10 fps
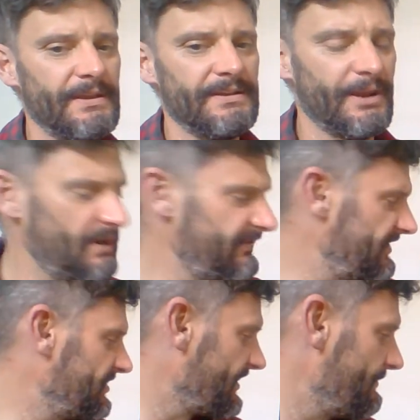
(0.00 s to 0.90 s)
Now, whenever
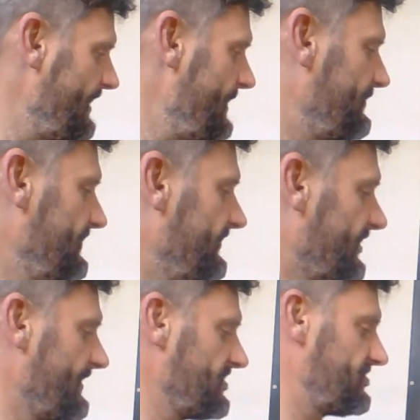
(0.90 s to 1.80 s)
you're doing a map, you've got
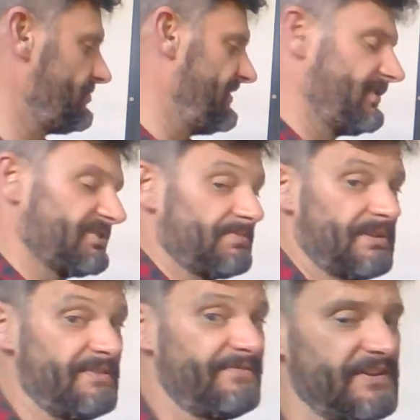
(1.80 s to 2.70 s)
to make sure that you've got some
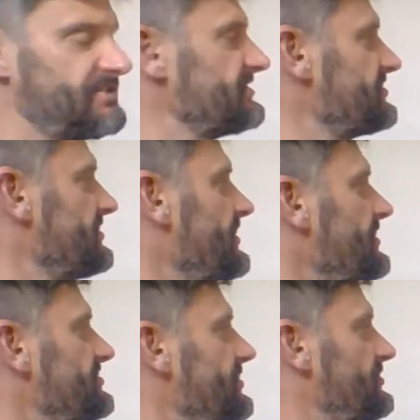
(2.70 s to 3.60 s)
key features.
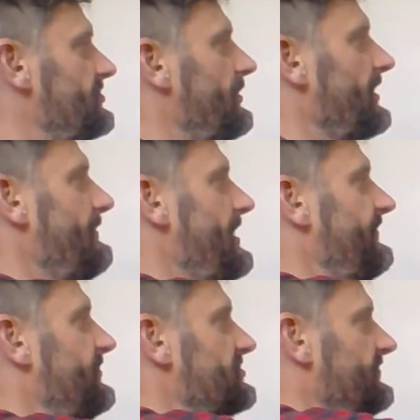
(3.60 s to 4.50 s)
So when drawing a
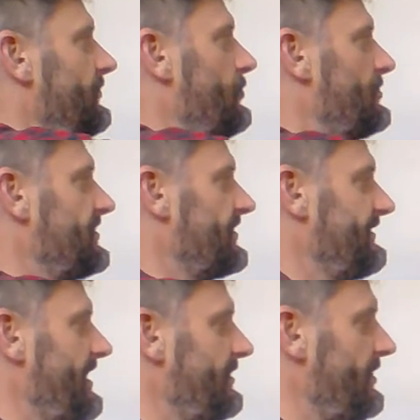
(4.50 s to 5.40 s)
map, first of all, you've got
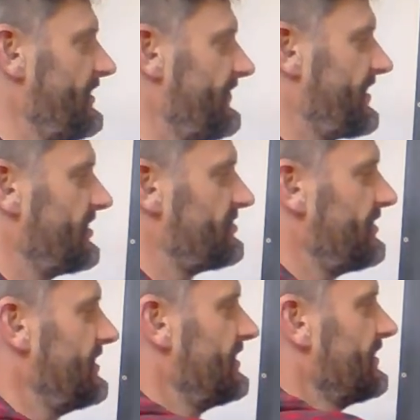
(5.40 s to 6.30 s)
your outline of the country.